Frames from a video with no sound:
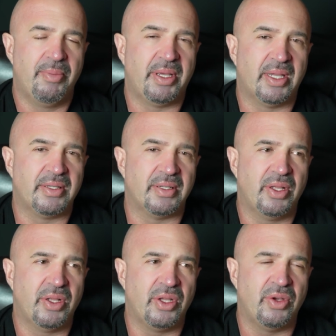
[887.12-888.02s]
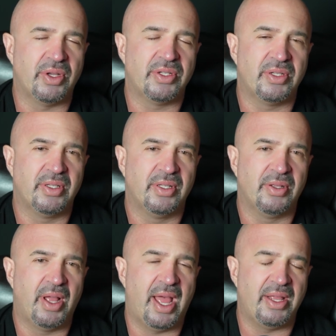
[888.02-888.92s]
because U.S.
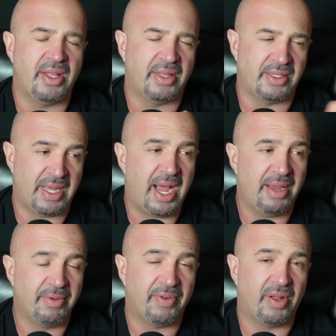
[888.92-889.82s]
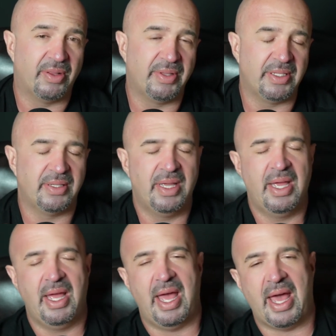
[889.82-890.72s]
at the time of all of these
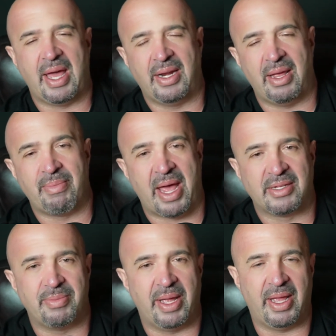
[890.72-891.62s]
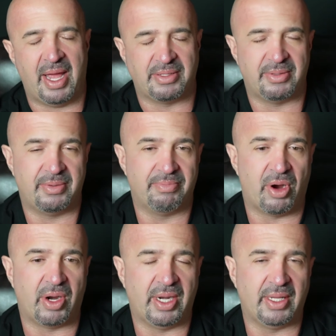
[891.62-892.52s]
had a mass mass
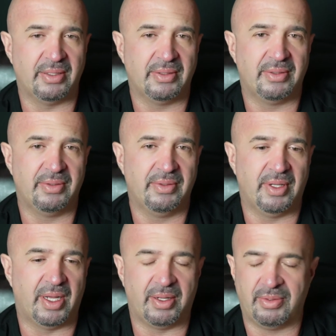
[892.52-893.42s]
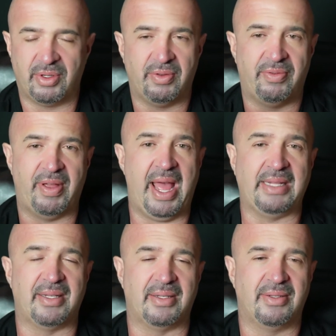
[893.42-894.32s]
marketing you know, sort of
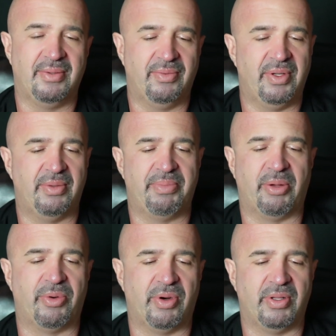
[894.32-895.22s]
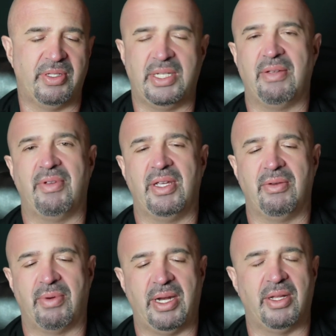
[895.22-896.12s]
access. We billboards, TV,
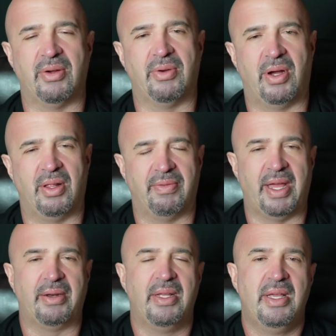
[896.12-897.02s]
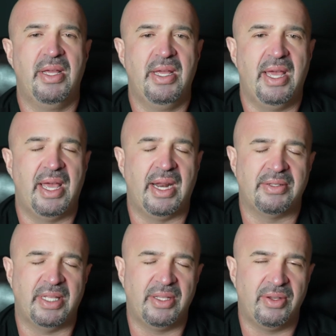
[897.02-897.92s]
radio, all of that. And
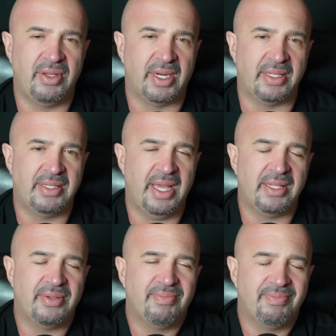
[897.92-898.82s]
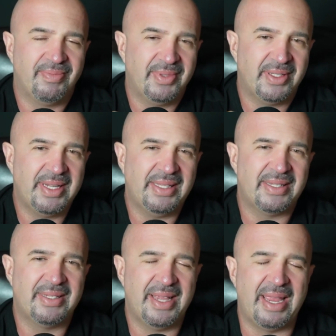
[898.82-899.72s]
outside the United States, it's not the
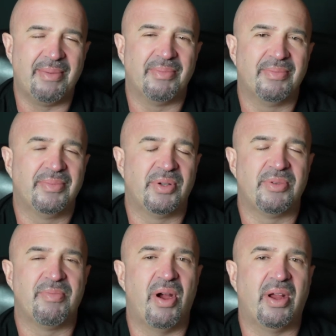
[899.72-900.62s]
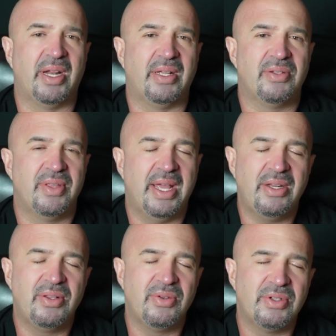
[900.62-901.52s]
same in terms of marketing. And so they had
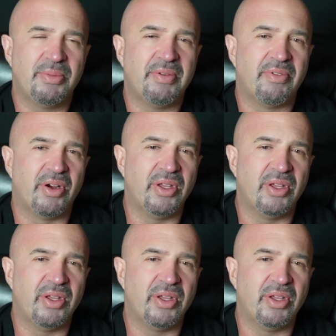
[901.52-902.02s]
to do something very